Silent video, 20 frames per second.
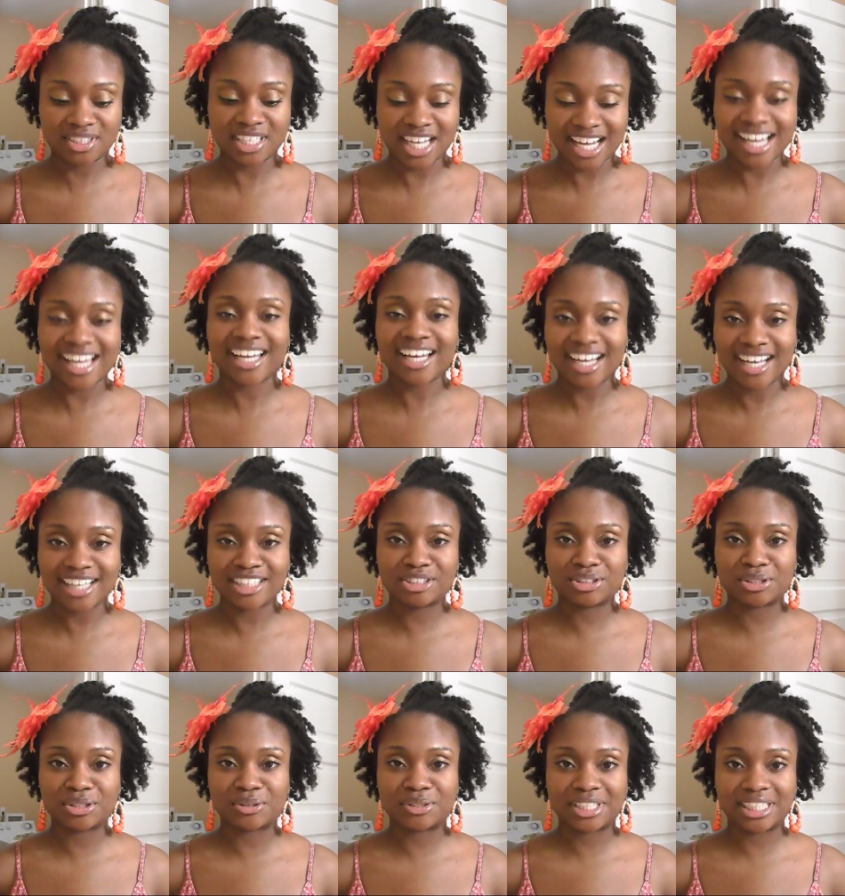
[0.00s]

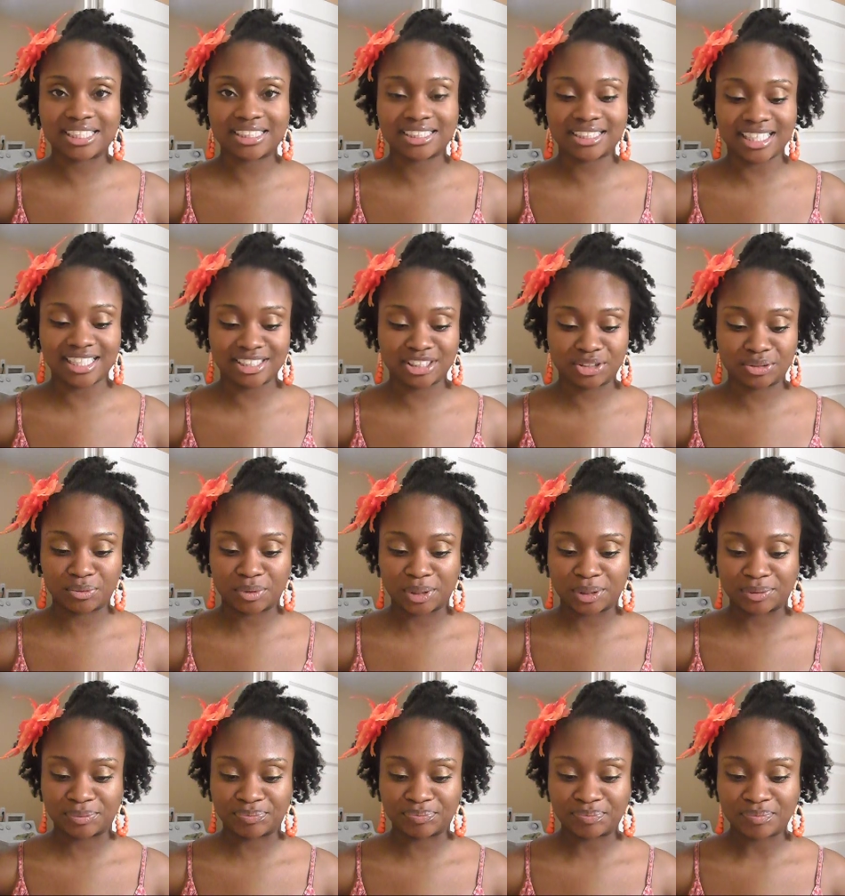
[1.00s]

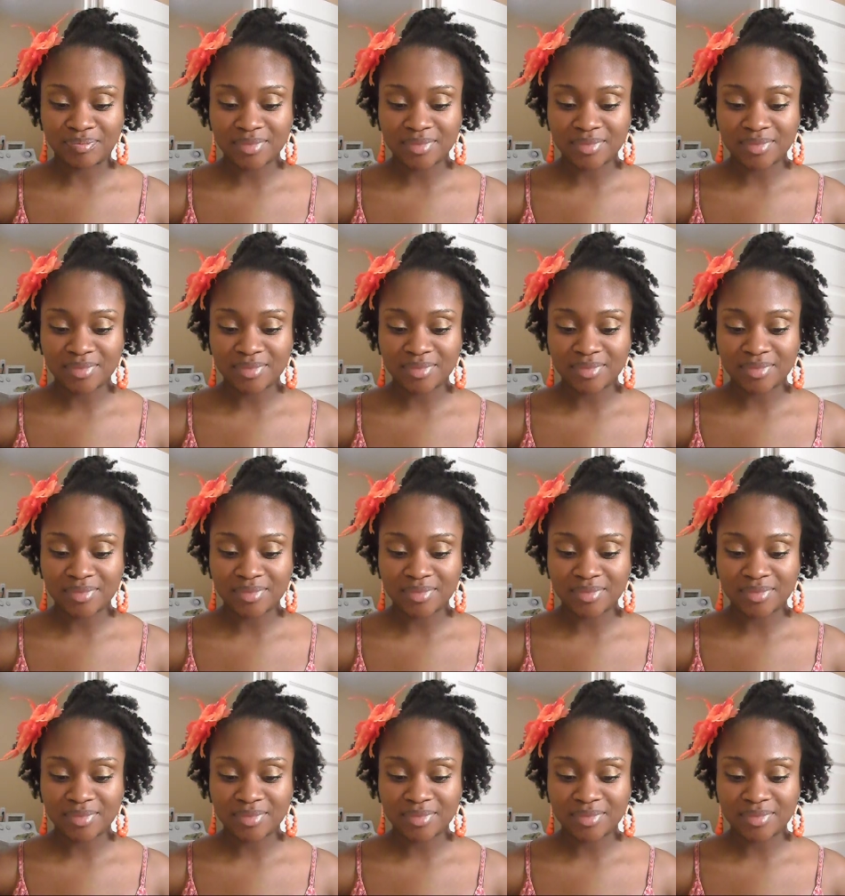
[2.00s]
dihydrotestosterone,